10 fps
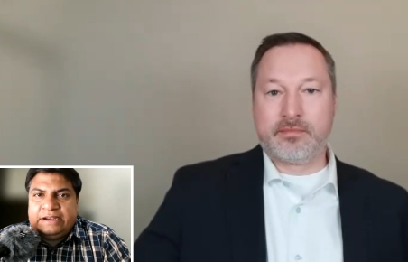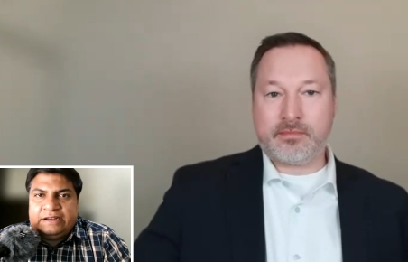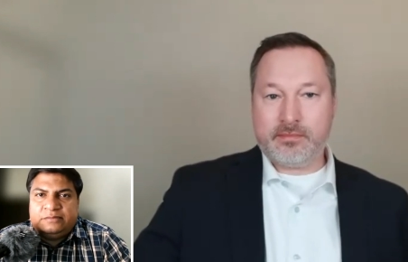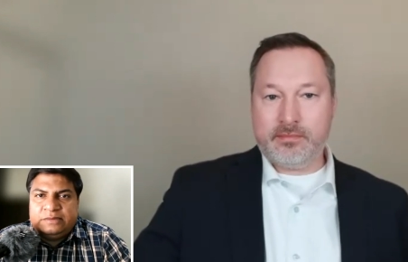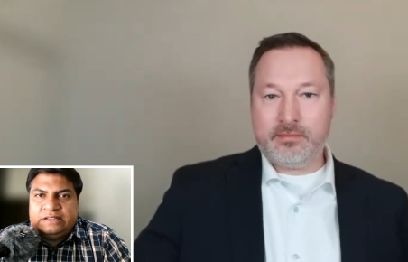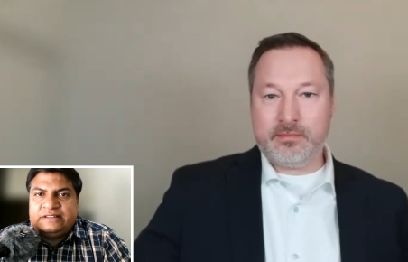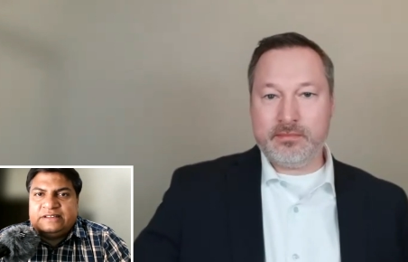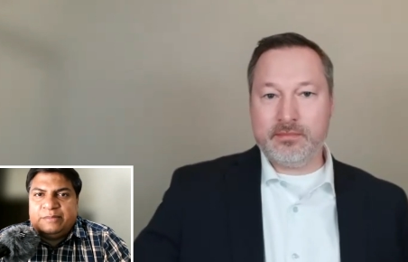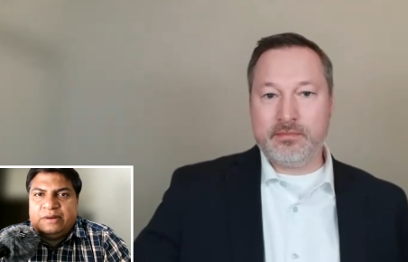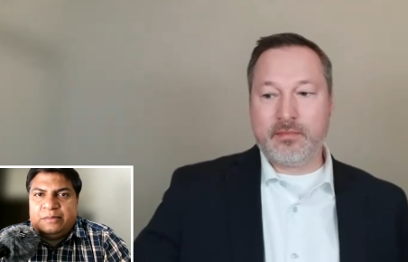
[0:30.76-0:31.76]
Speaker 1: data
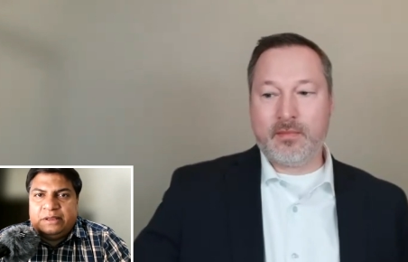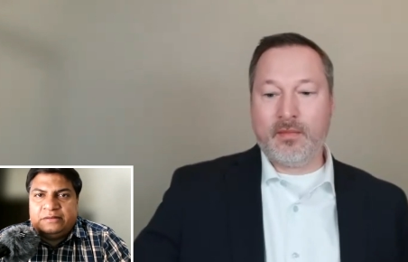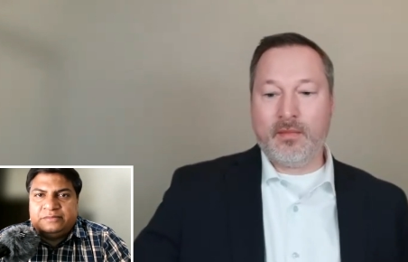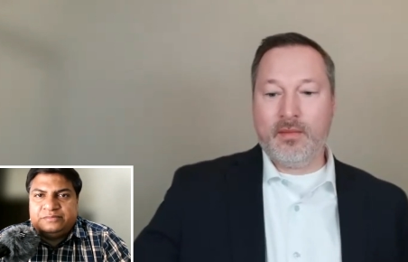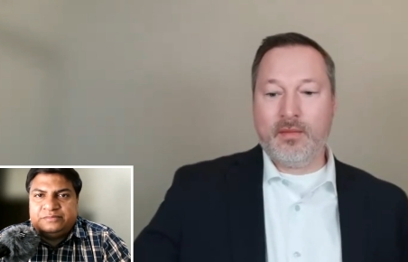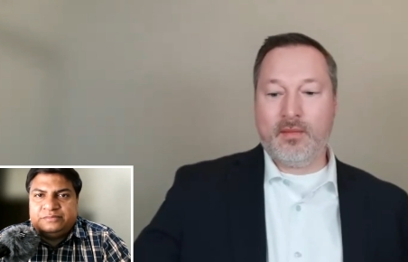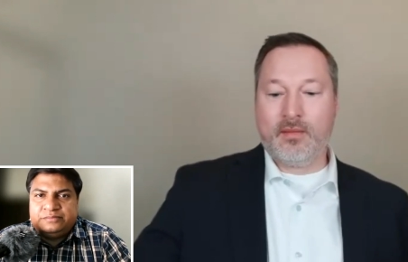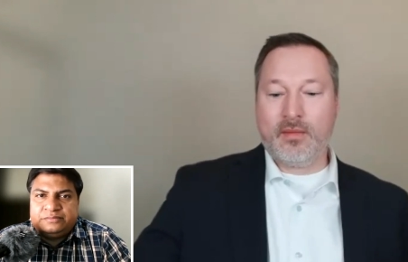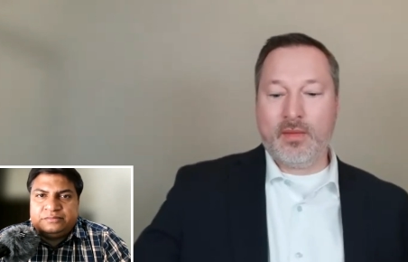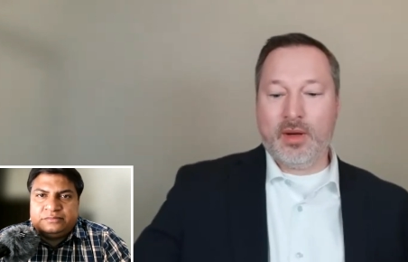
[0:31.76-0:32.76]
in CMDB?
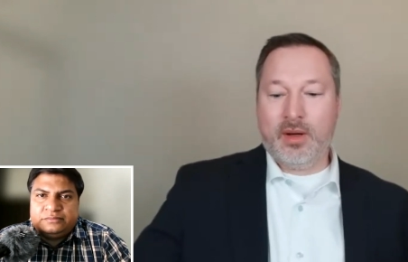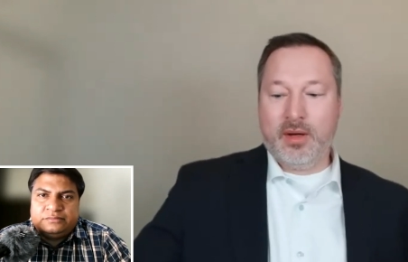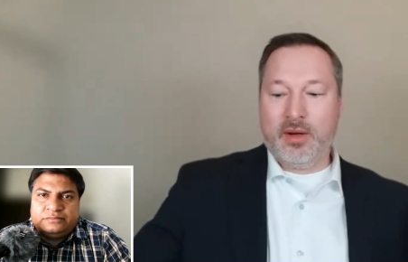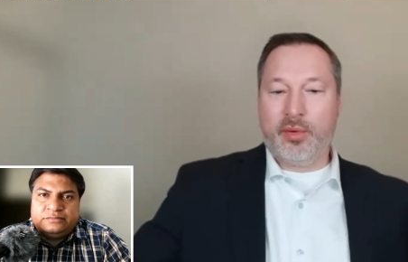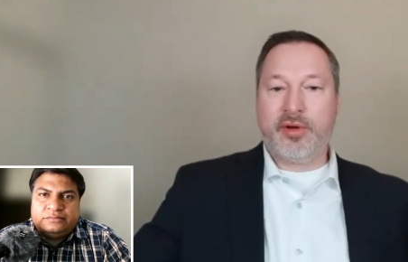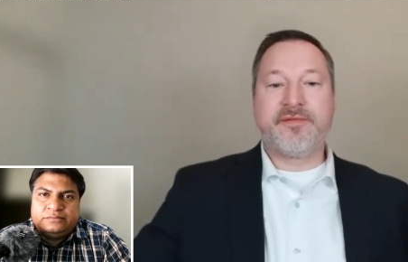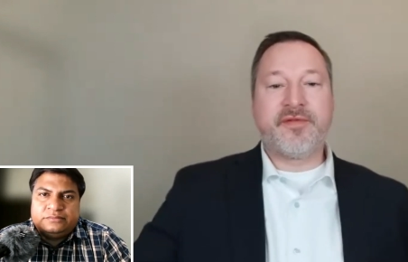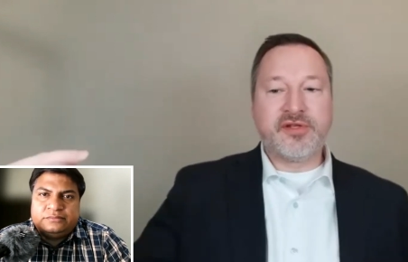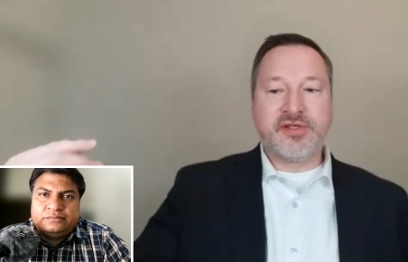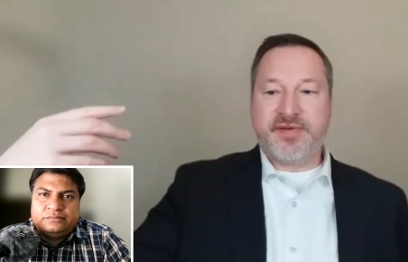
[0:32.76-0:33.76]
Speaker 2: Well, your
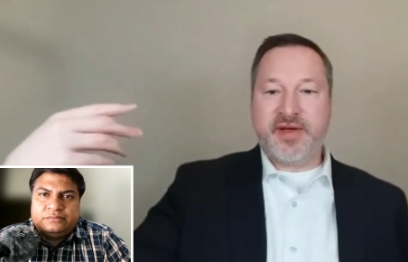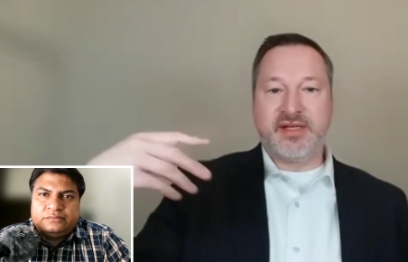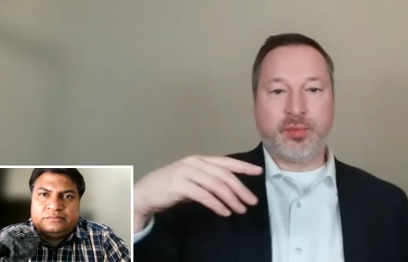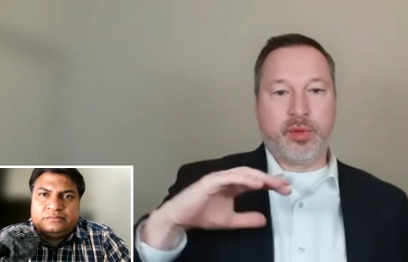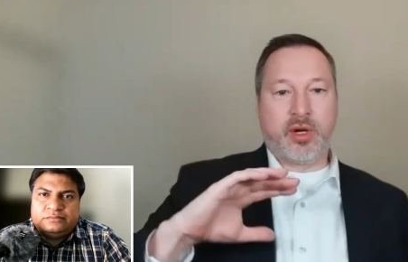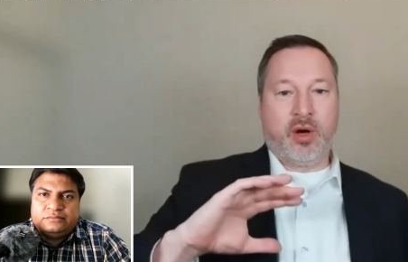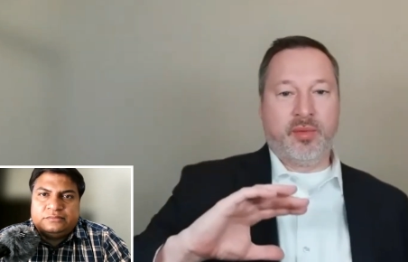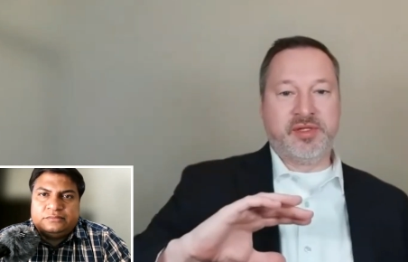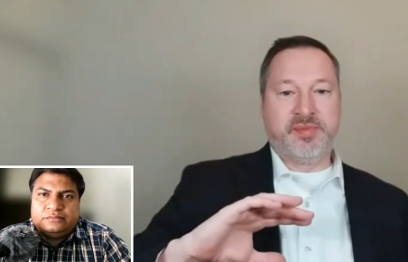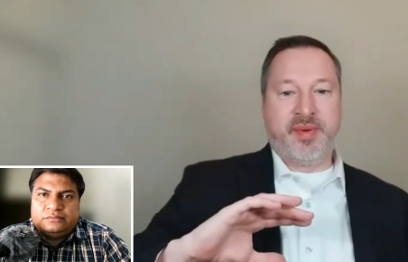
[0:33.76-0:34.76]
first phase would
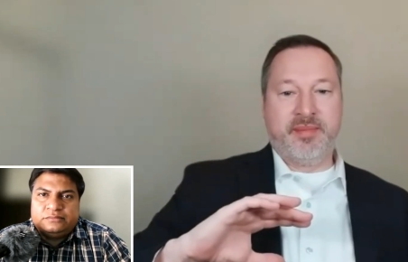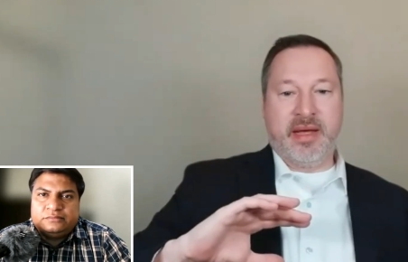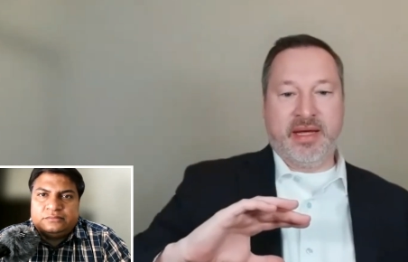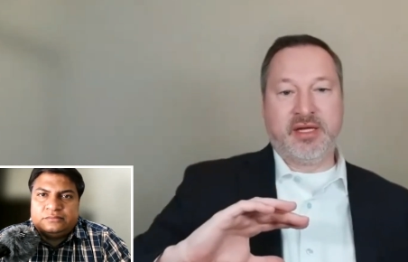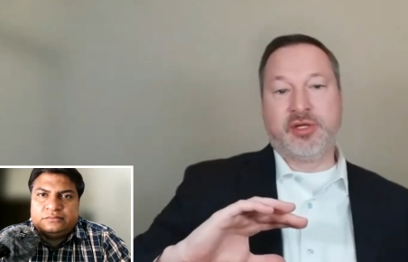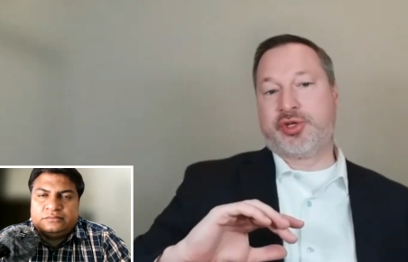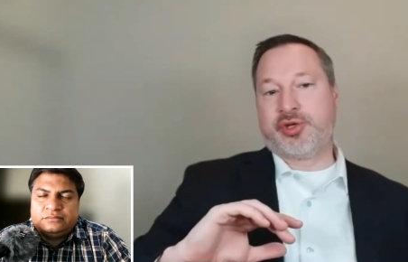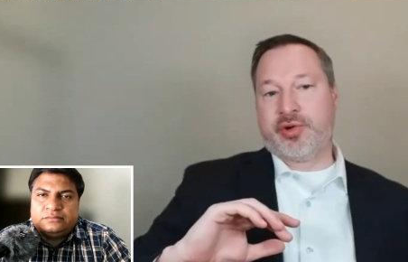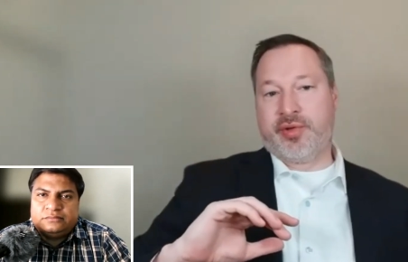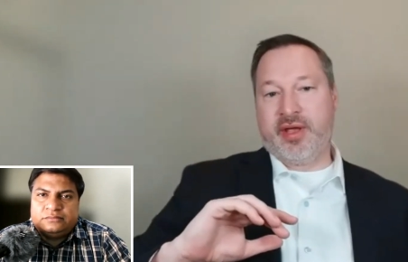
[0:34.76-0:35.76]
always be making
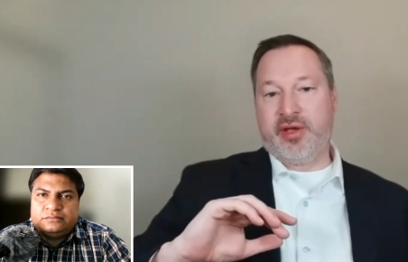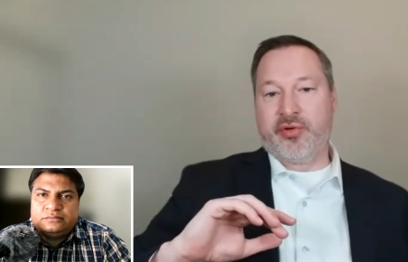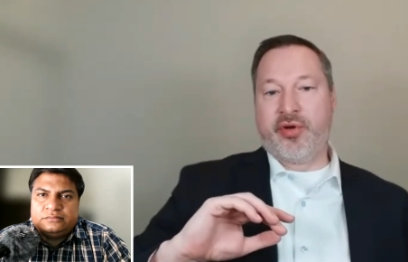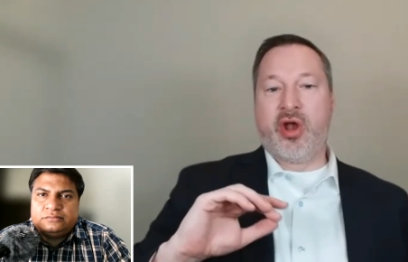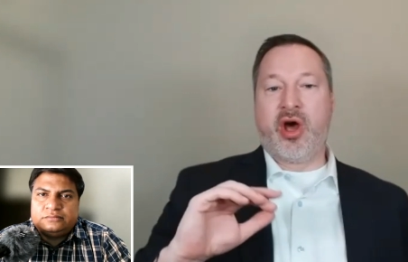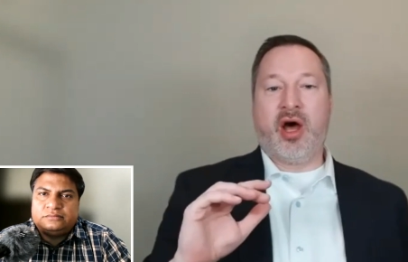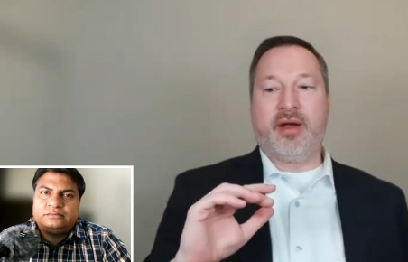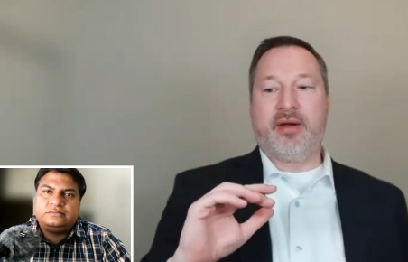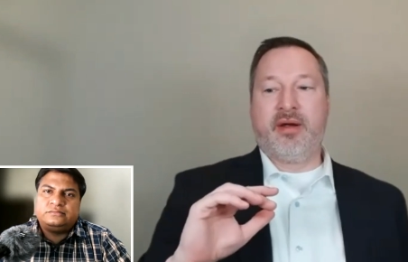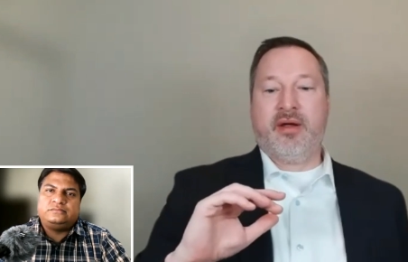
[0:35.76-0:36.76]
sure that you're
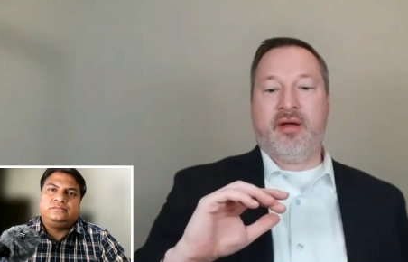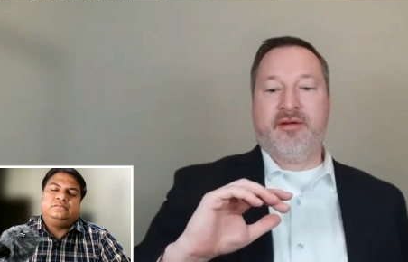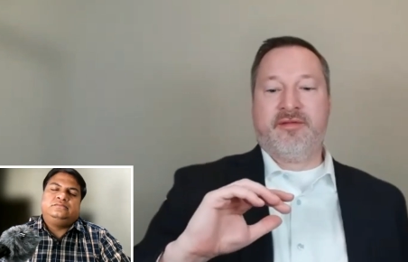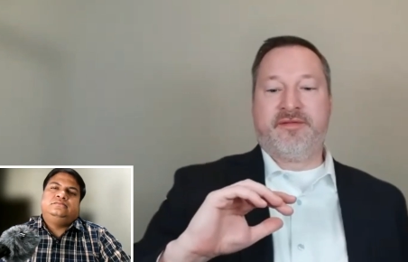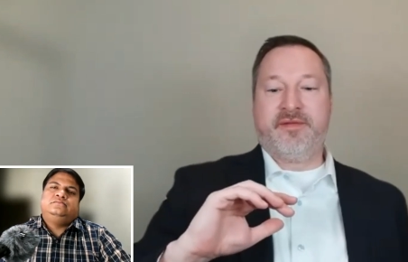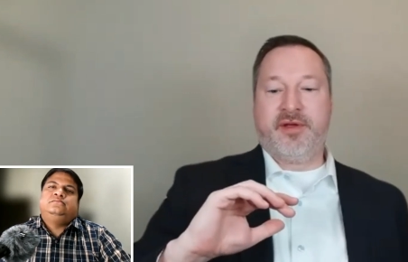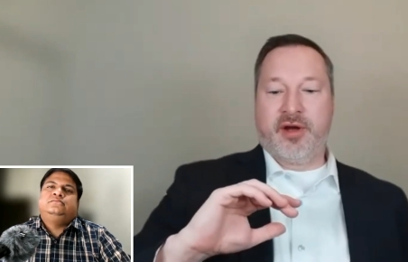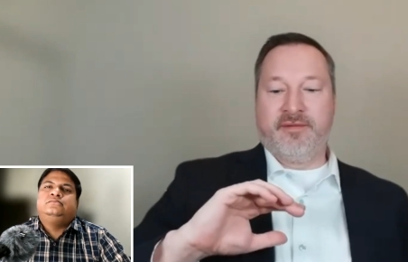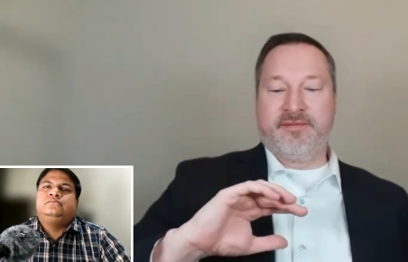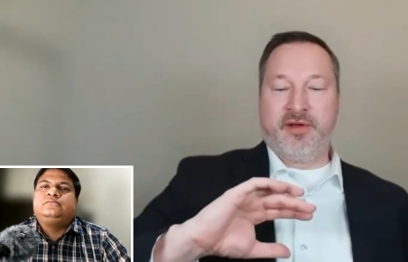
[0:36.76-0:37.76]
not you're
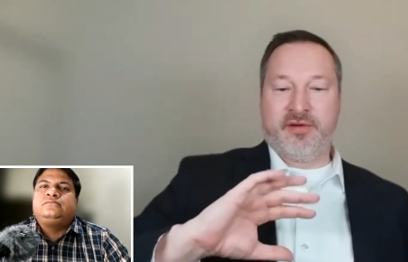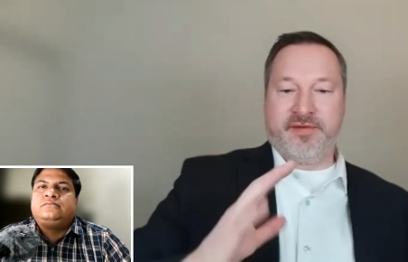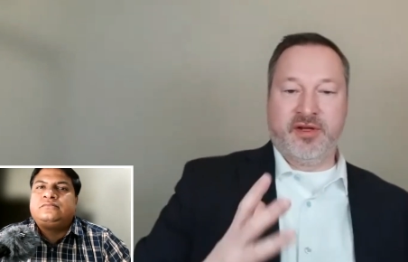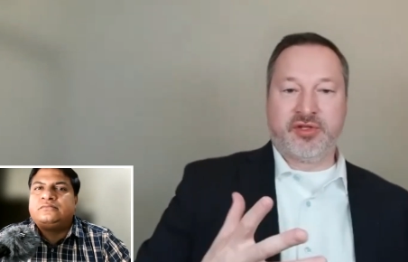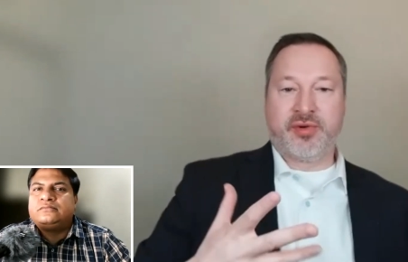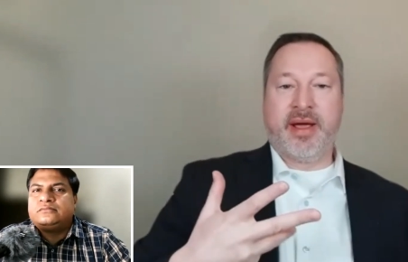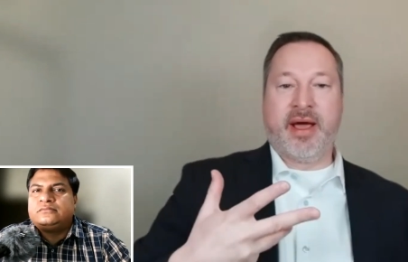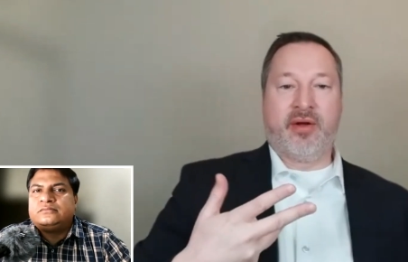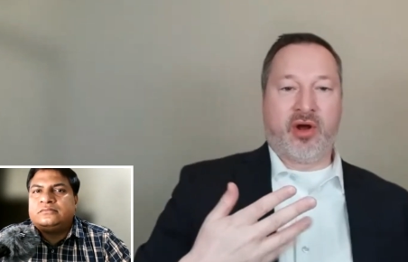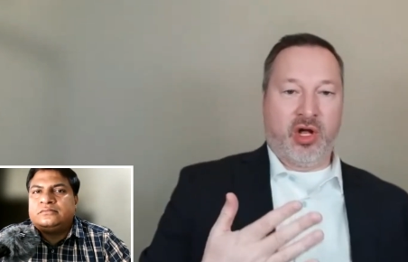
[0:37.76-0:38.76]
not you're filtering
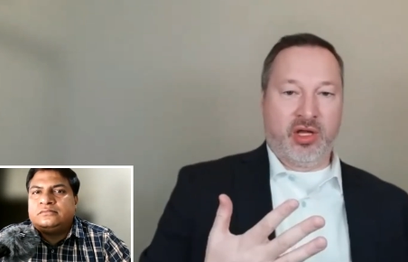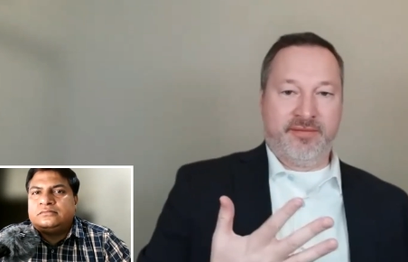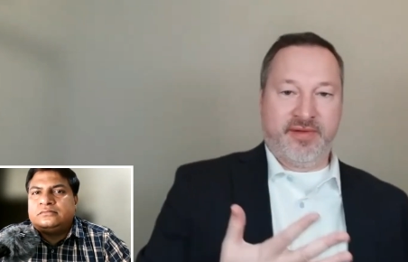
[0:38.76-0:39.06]
out all of